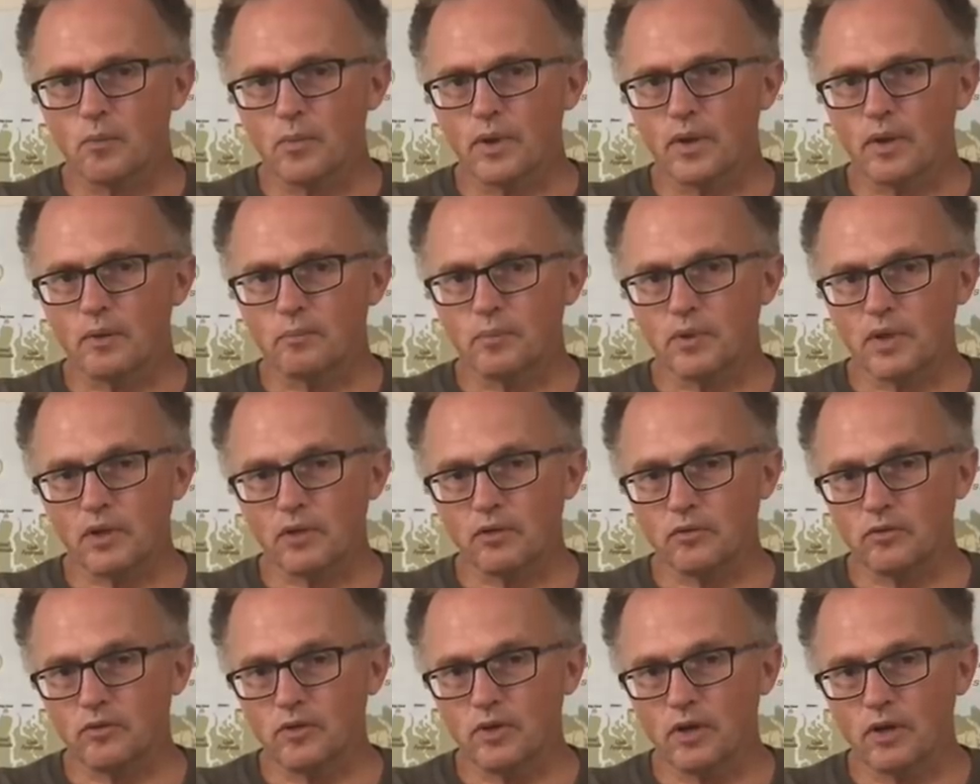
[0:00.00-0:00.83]
but
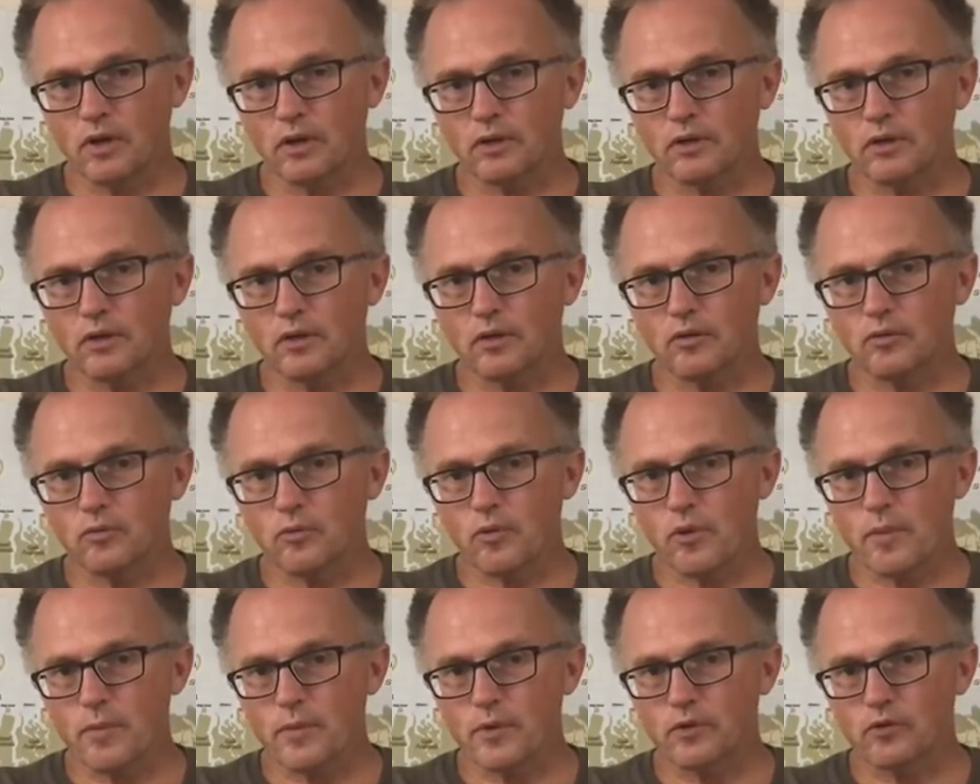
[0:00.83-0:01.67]
because the Arctic is
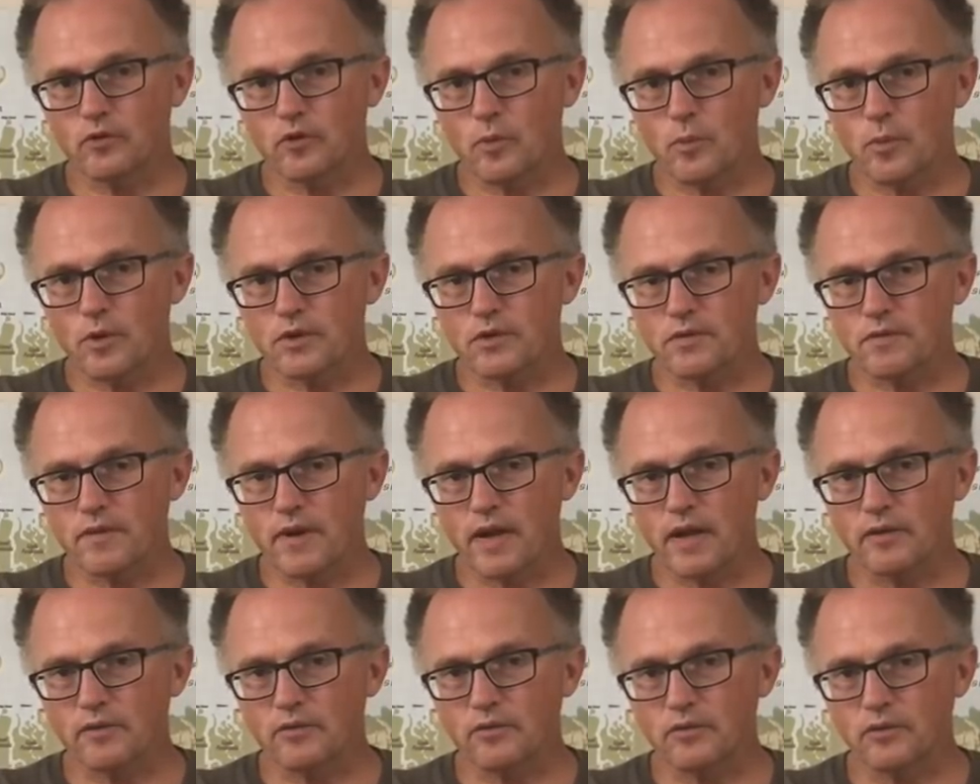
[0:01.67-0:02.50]
warming so much
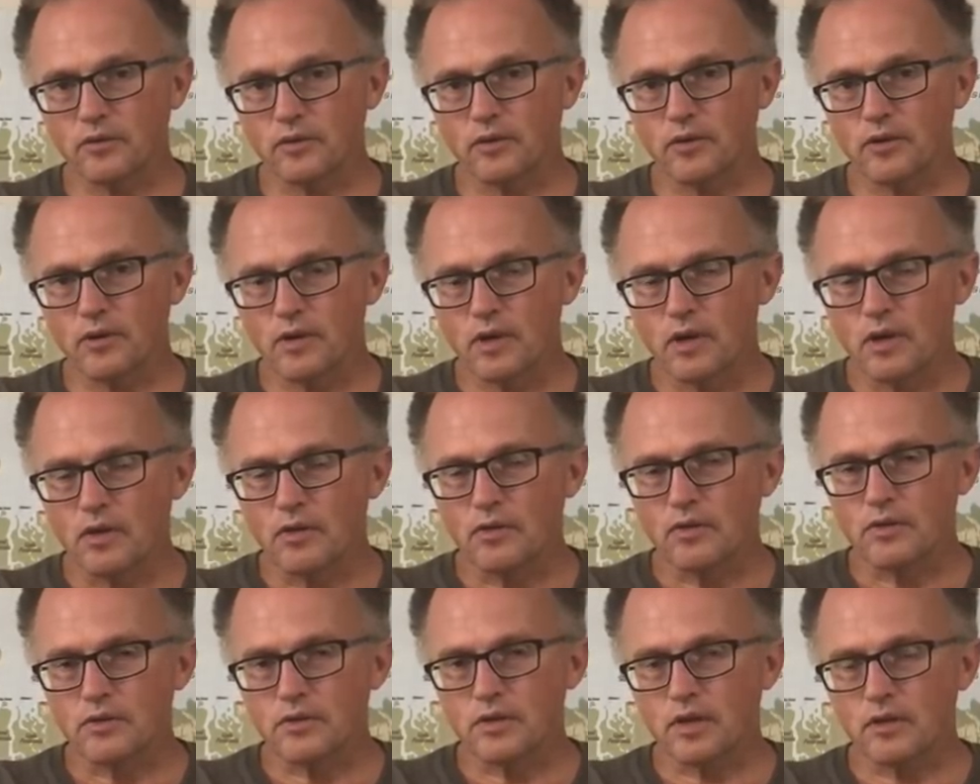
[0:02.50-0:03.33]
faster,
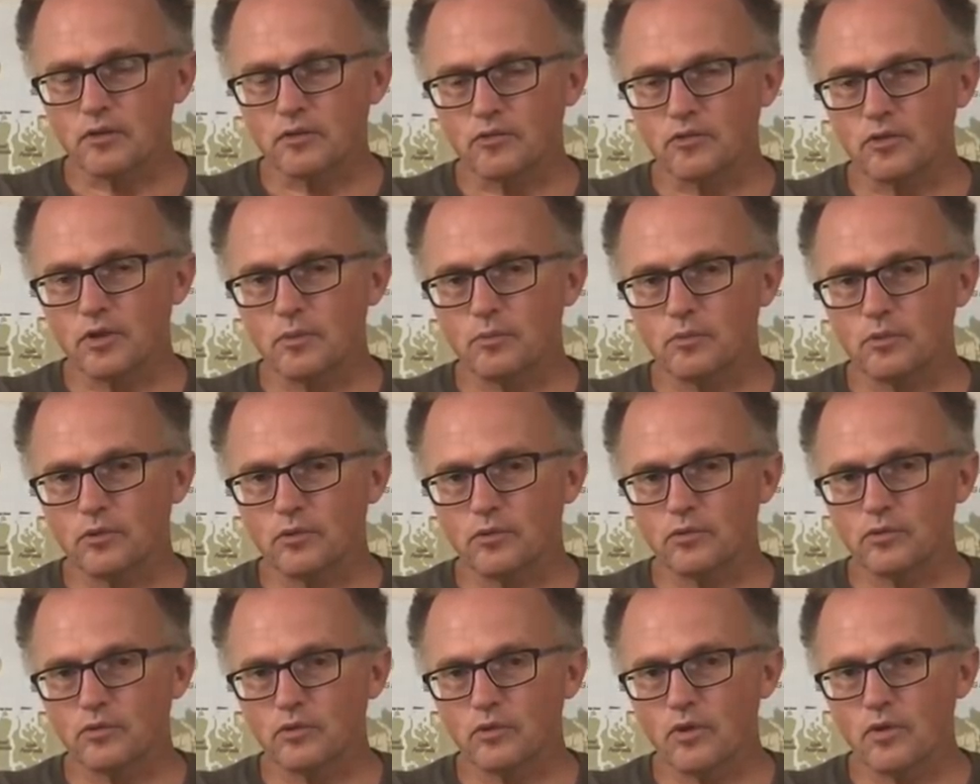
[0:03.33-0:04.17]
the jet streams are
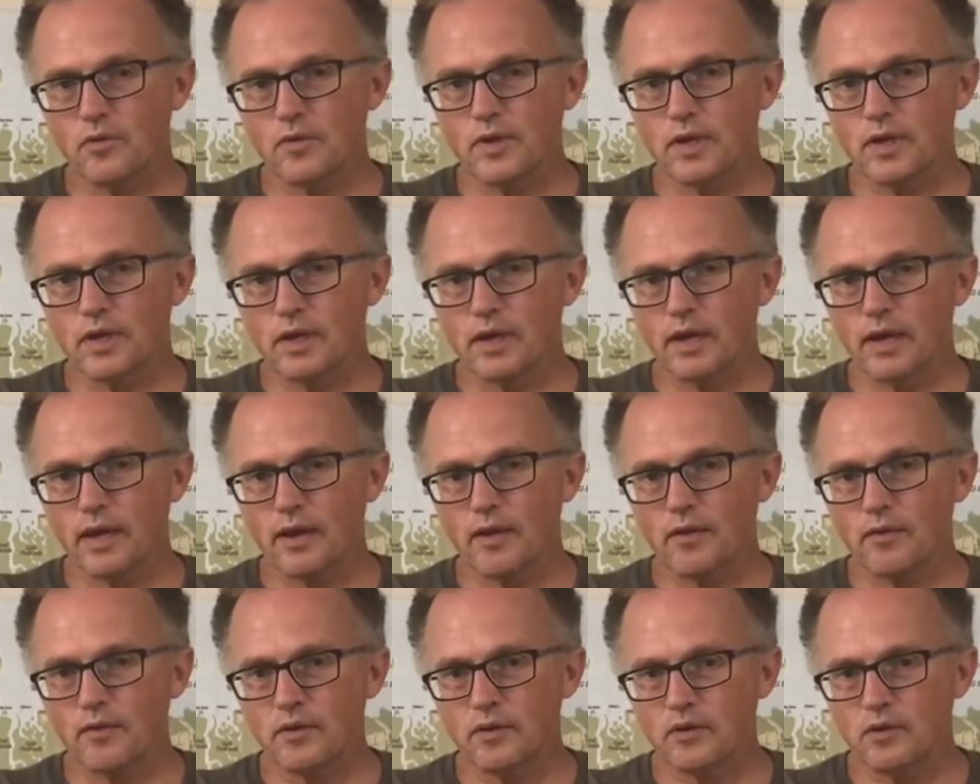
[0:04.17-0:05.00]
slowing
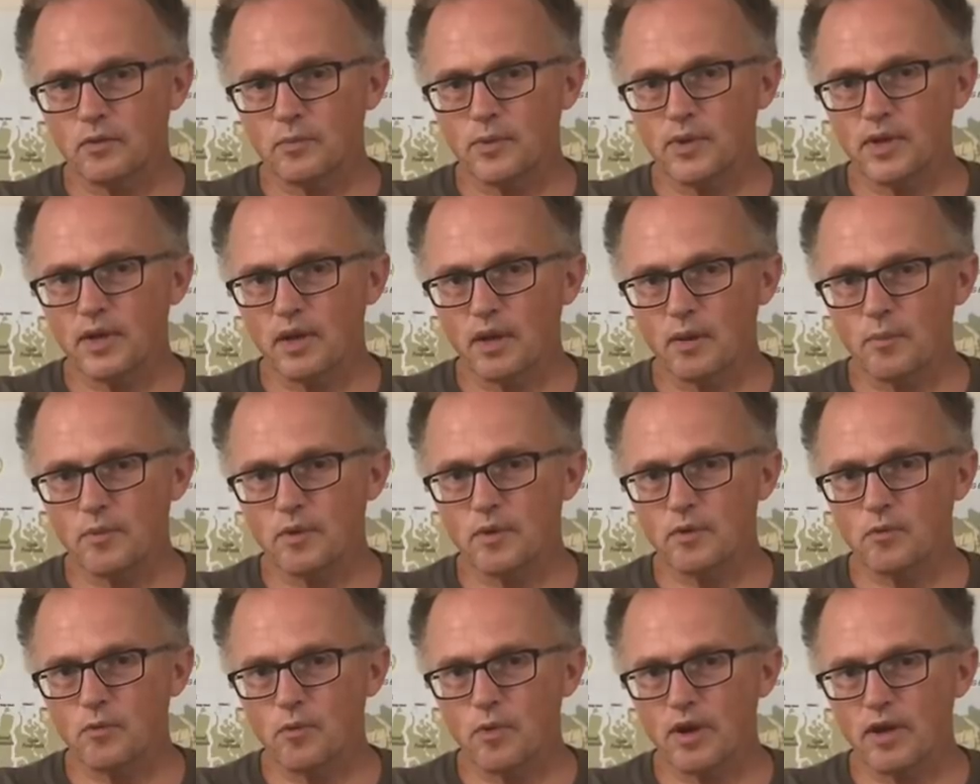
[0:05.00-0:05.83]
down and they're
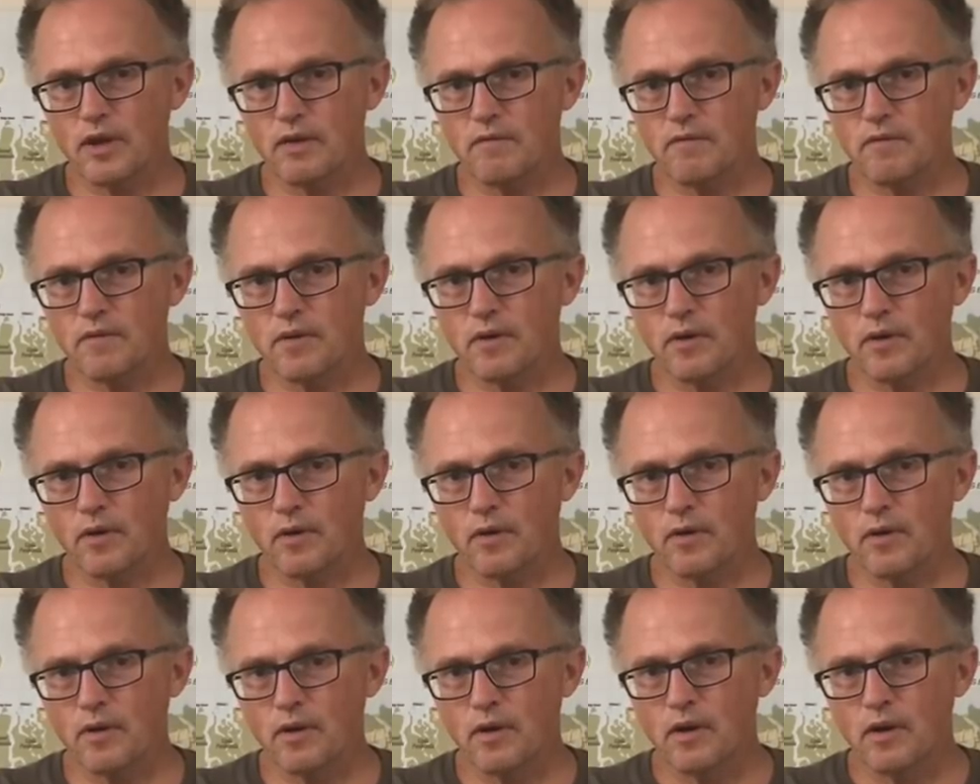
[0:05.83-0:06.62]
becoming wavier.